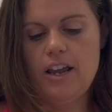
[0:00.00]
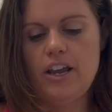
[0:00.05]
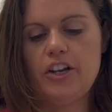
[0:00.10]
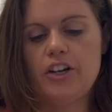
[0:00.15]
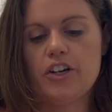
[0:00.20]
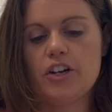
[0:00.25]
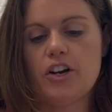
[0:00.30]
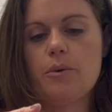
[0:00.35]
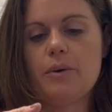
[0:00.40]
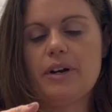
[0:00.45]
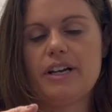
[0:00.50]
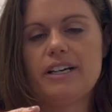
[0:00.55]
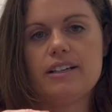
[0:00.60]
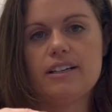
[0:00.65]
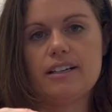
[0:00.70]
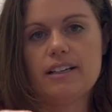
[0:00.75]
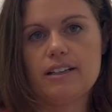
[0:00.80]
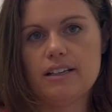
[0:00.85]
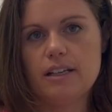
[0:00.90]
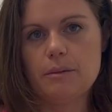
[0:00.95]
you're going
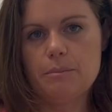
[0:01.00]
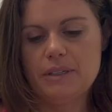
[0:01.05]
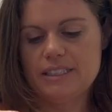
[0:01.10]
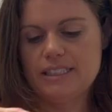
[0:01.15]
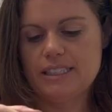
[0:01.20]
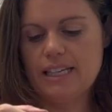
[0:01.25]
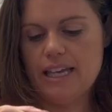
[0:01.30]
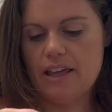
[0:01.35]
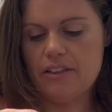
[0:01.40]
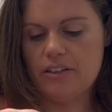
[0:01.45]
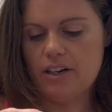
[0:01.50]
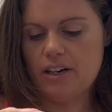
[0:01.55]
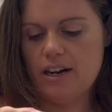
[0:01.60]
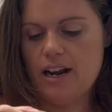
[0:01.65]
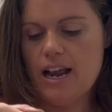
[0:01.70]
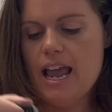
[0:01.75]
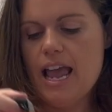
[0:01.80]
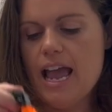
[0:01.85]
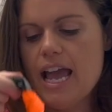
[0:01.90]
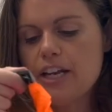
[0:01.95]
to clip it together,
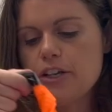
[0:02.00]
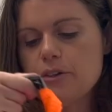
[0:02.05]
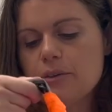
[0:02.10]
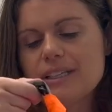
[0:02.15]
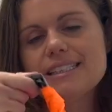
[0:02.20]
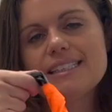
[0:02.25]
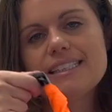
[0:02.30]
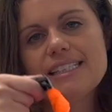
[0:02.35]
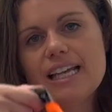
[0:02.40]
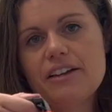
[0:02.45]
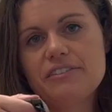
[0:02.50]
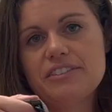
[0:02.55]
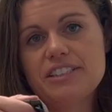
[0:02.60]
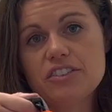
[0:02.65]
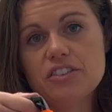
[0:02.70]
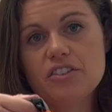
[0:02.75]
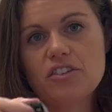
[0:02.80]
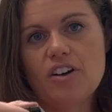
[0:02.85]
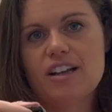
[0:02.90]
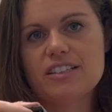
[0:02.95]
and you can see I've
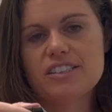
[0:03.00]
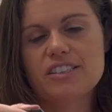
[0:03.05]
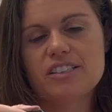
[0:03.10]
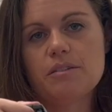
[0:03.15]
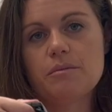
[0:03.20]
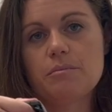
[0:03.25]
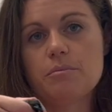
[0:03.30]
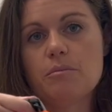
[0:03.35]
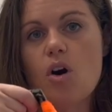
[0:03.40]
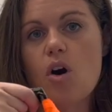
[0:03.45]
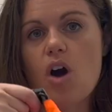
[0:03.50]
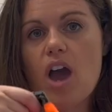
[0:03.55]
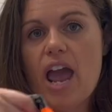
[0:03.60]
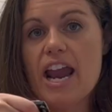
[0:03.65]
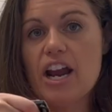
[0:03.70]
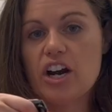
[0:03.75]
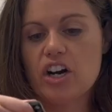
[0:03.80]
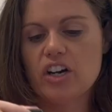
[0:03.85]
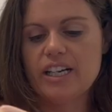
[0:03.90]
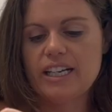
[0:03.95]
still got some
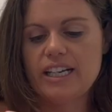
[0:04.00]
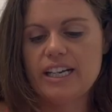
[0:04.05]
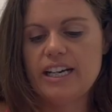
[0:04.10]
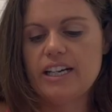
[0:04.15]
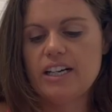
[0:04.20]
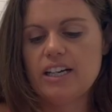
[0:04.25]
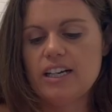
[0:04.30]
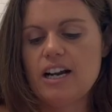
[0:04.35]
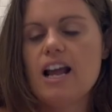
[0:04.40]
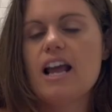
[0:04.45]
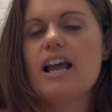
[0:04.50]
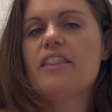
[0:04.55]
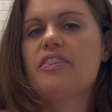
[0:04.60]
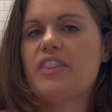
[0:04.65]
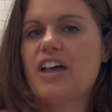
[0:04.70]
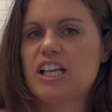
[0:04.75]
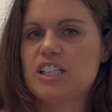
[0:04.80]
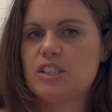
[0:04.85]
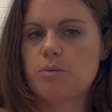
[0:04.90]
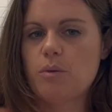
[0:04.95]
air in here.
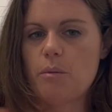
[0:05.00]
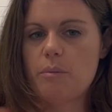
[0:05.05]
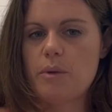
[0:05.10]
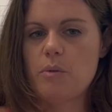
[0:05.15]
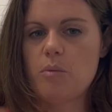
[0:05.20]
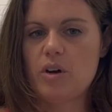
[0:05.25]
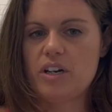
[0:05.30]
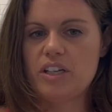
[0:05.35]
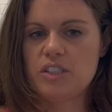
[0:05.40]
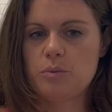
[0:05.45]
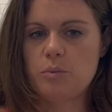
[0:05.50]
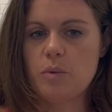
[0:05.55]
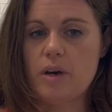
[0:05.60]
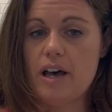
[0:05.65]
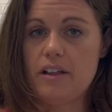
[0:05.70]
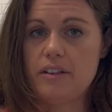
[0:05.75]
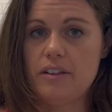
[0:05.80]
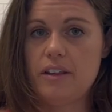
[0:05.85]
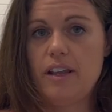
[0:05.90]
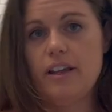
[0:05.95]
That's what we want as
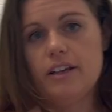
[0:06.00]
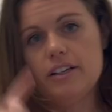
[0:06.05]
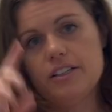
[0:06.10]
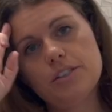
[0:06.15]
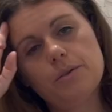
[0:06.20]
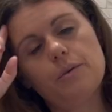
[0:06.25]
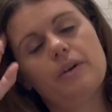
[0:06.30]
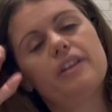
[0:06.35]
well. So